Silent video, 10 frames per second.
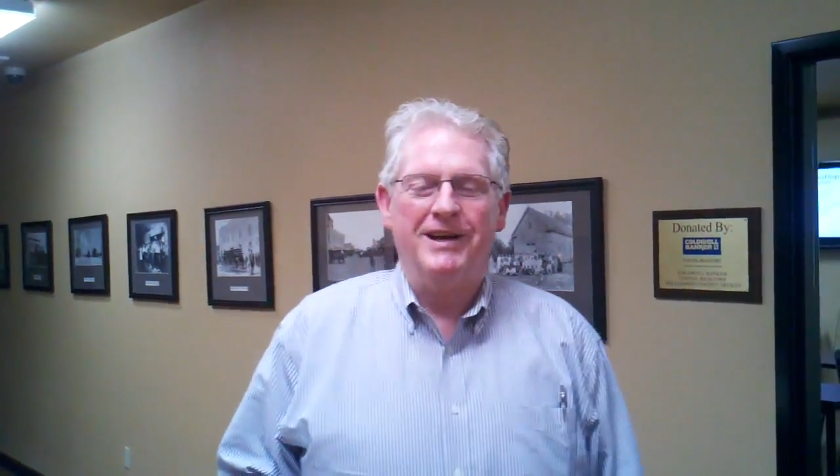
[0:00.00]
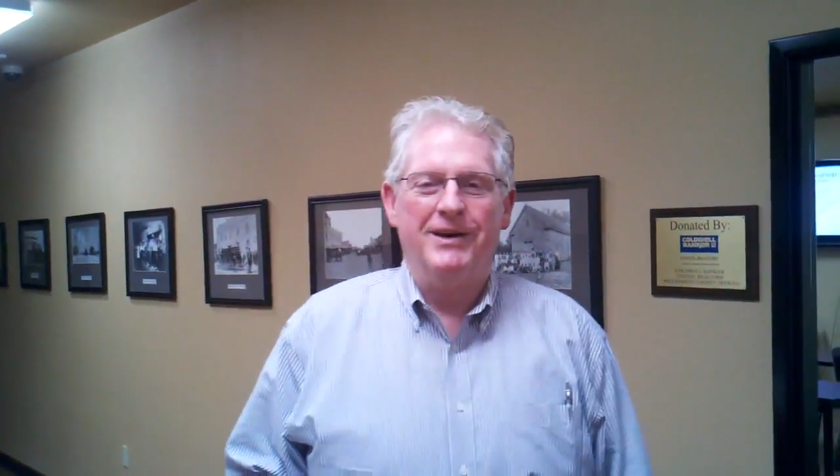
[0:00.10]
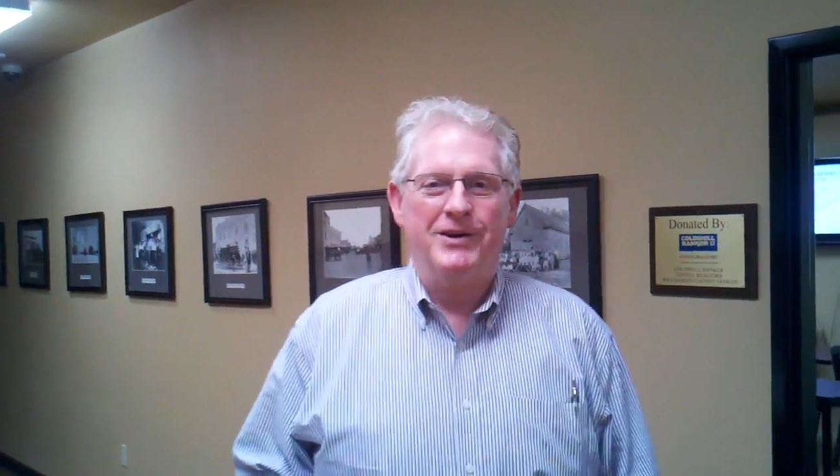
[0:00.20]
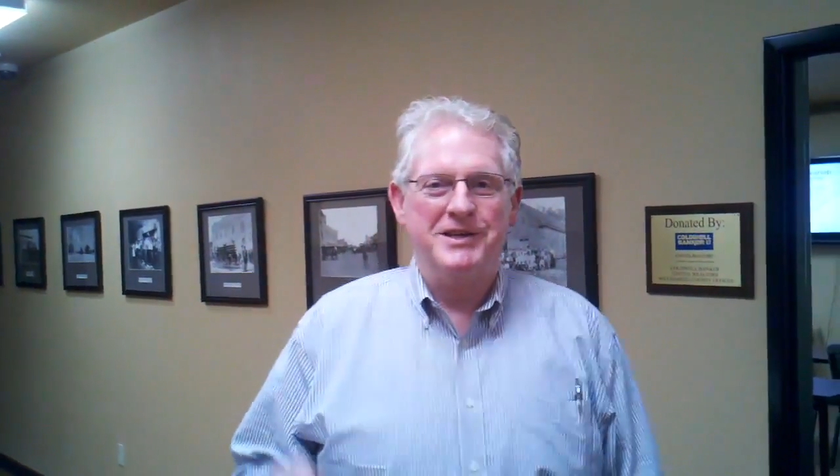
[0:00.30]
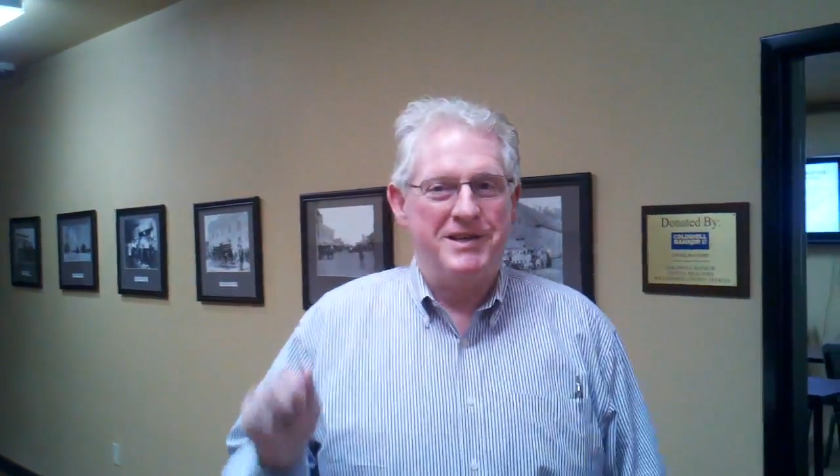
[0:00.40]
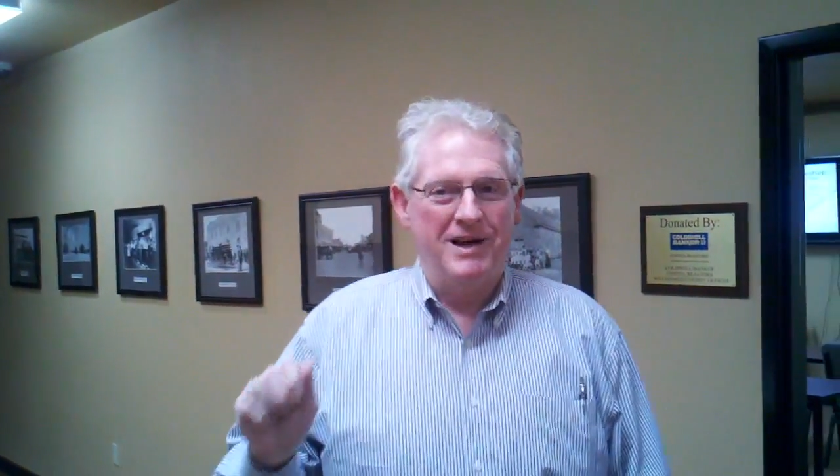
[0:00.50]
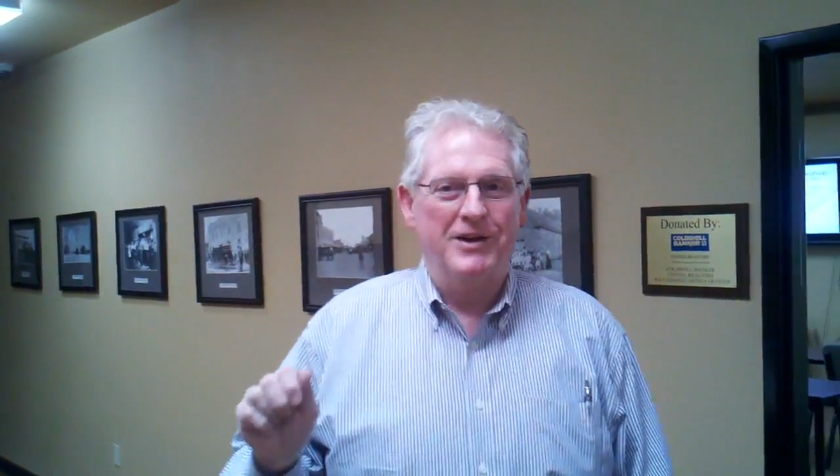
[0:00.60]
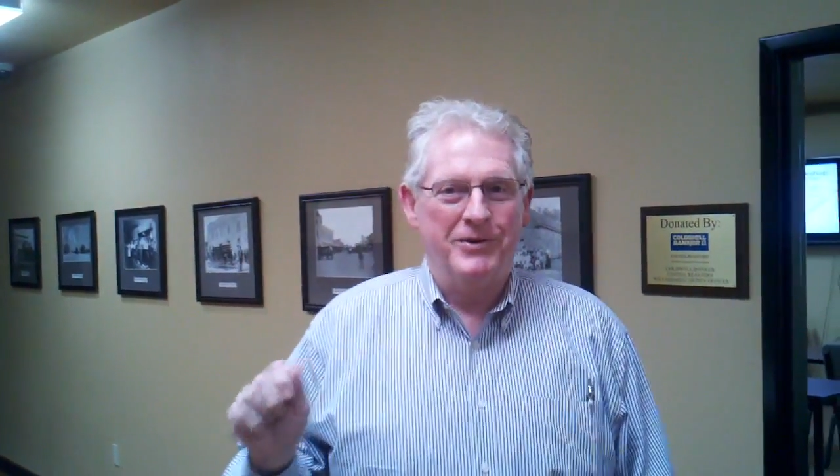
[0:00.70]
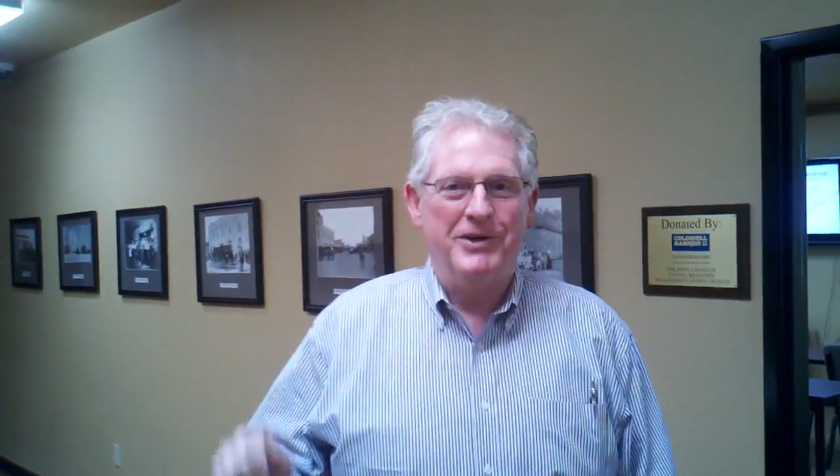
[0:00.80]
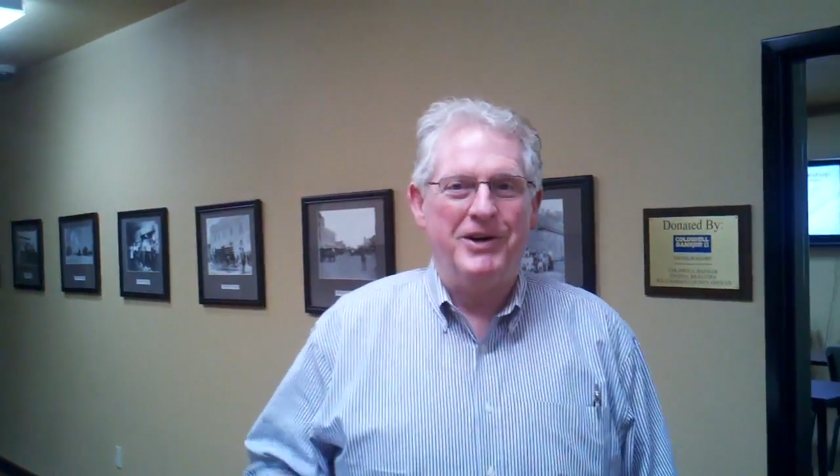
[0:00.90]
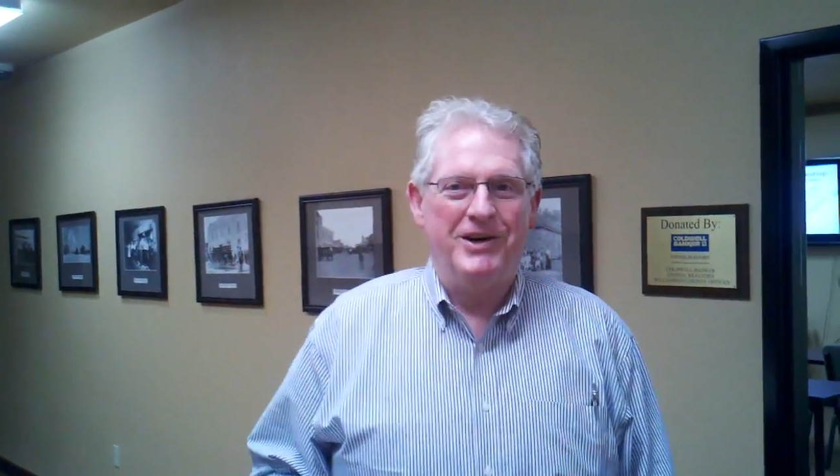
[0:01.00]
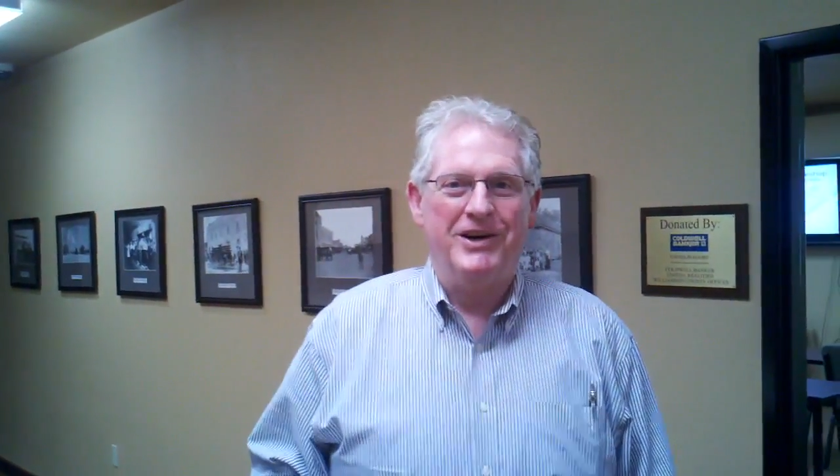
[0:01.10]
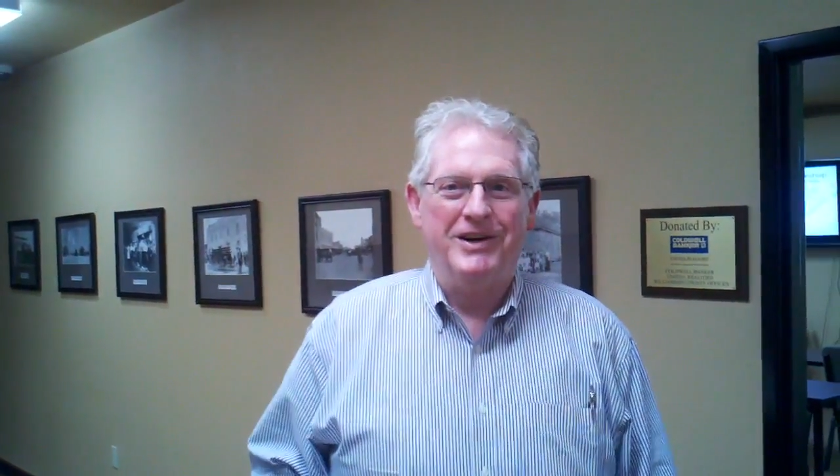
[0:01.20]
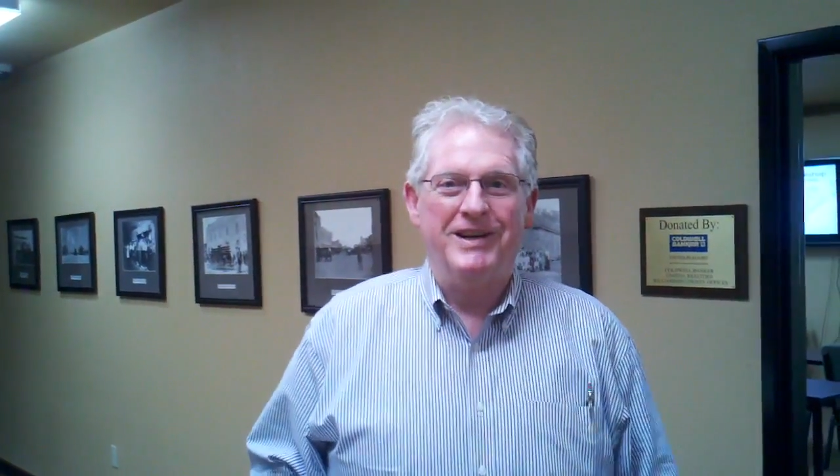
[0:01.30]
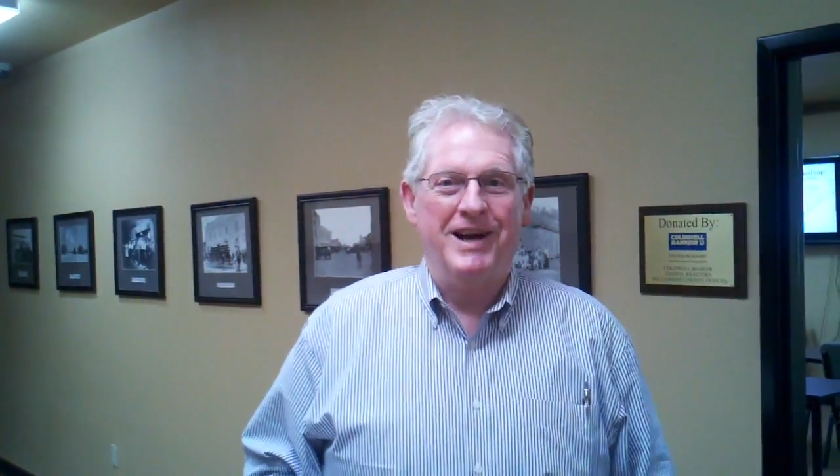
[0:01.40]
I always knock real
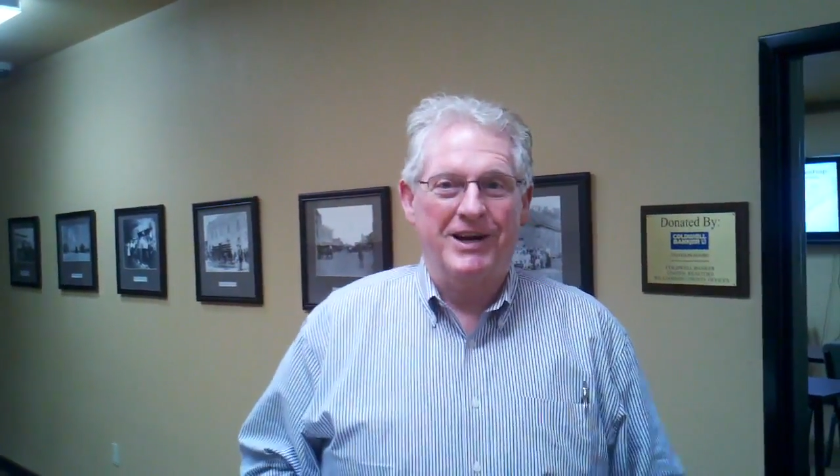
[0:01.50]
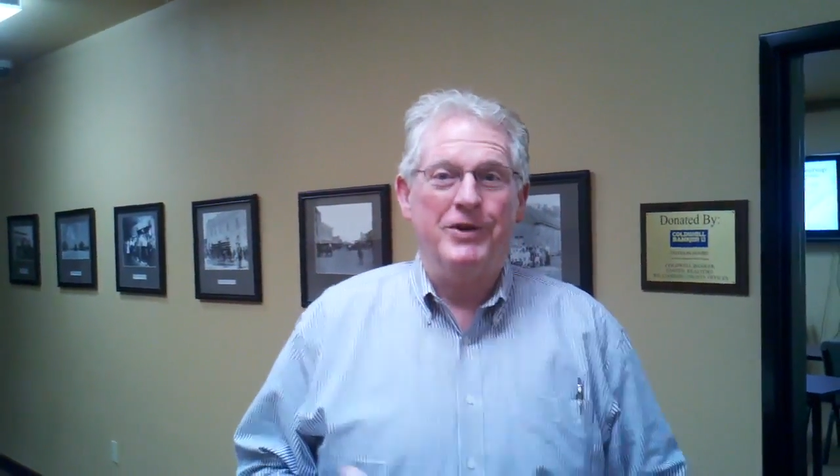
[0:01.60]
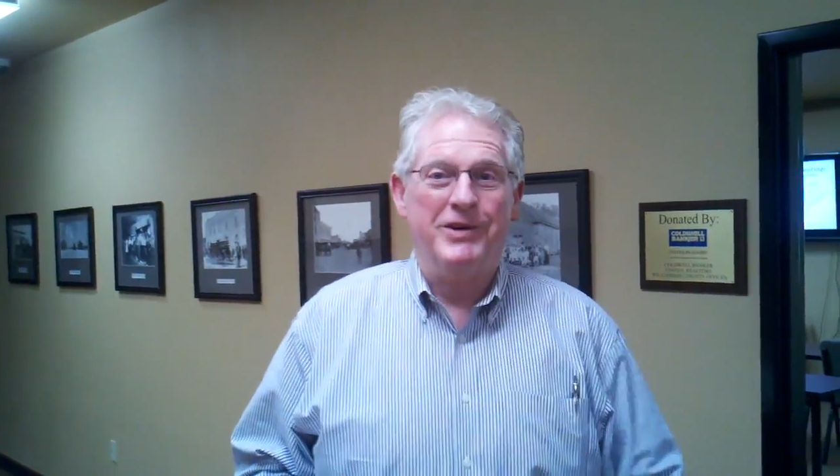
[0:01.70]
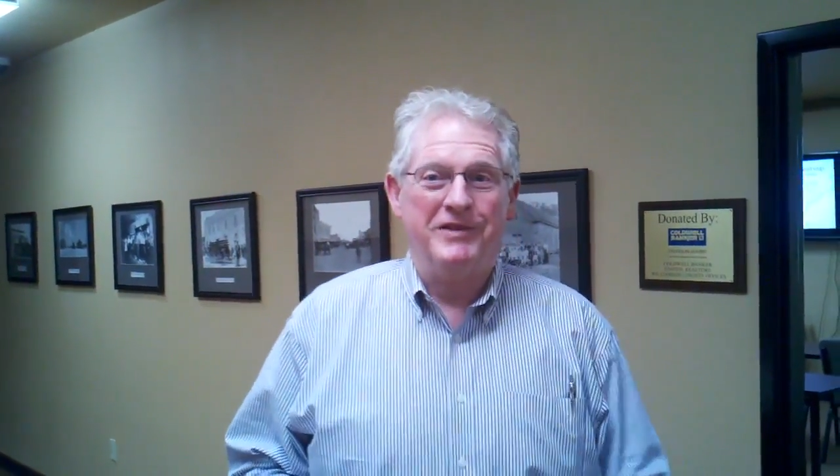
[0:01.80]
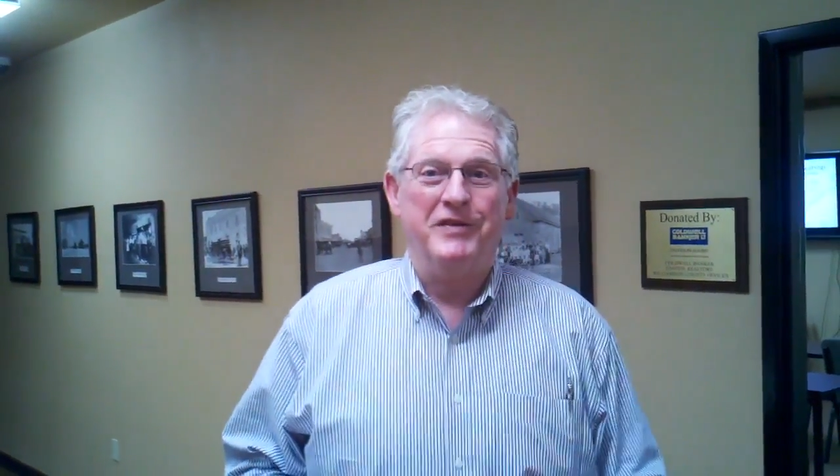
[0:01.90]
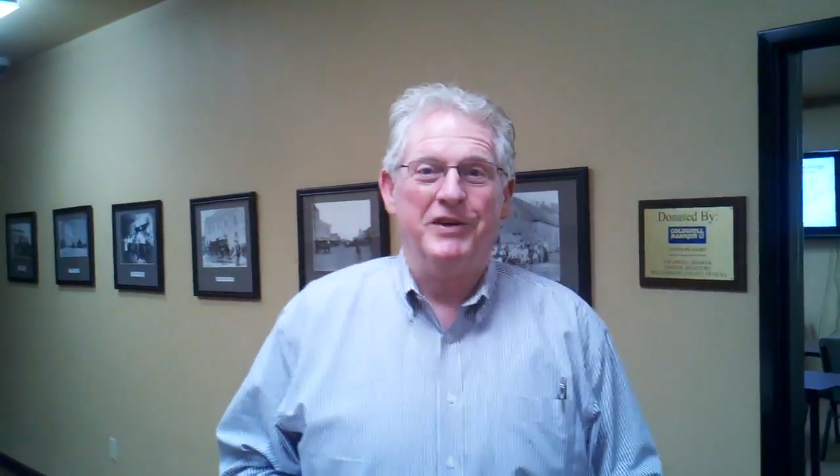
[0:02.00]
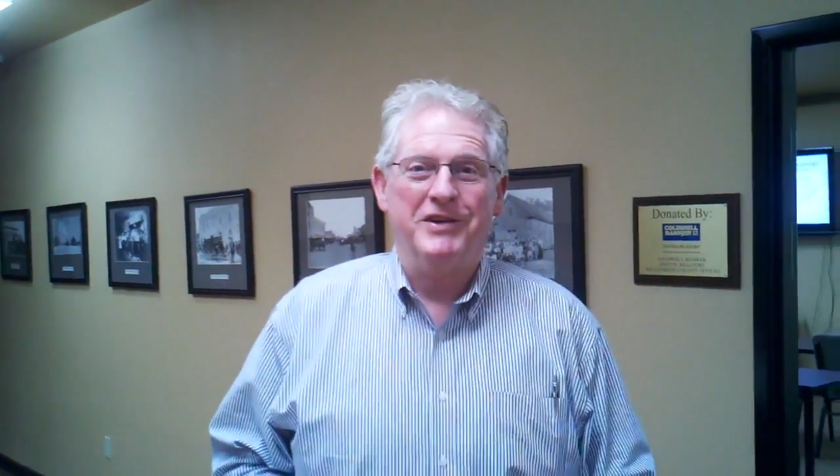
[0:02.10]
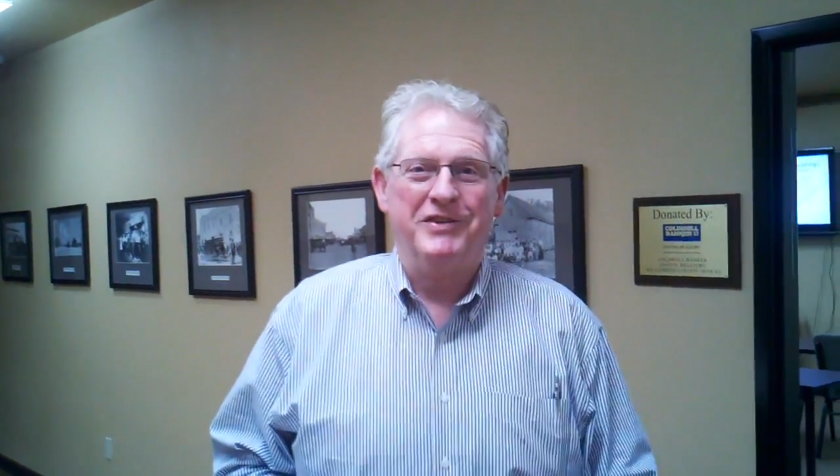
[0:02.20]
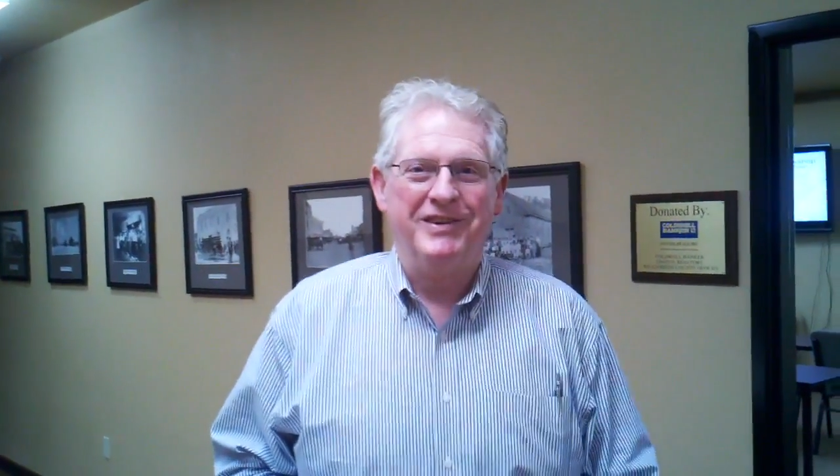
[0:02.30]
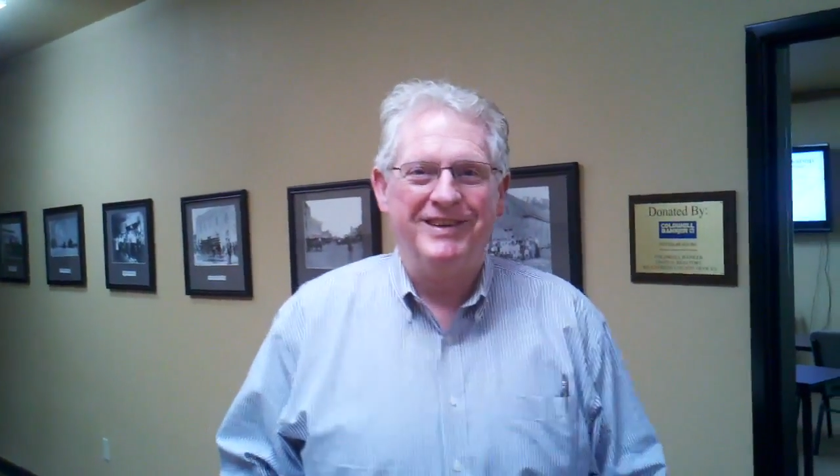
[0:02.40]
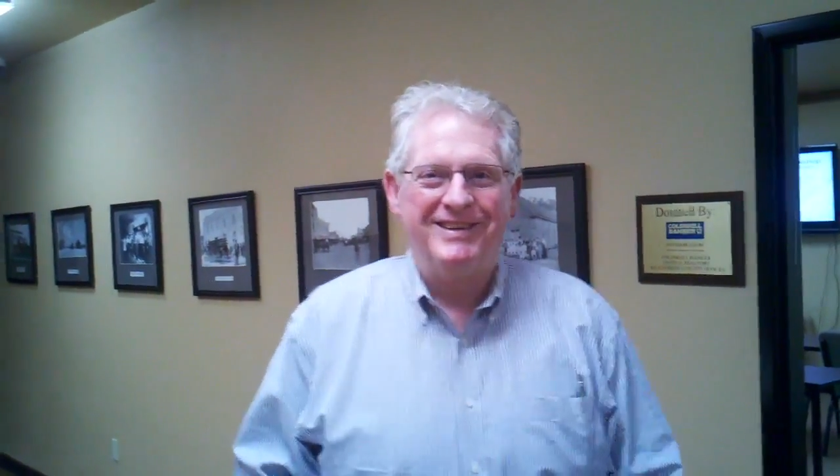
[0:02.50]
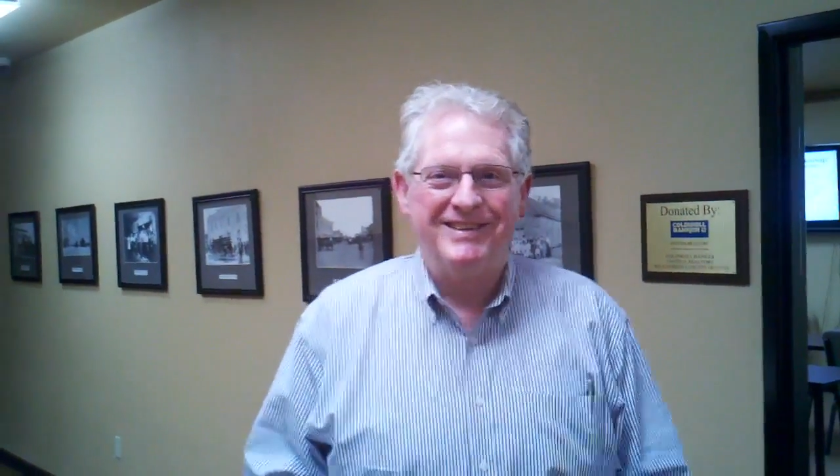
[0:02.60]
hard, and I go in first.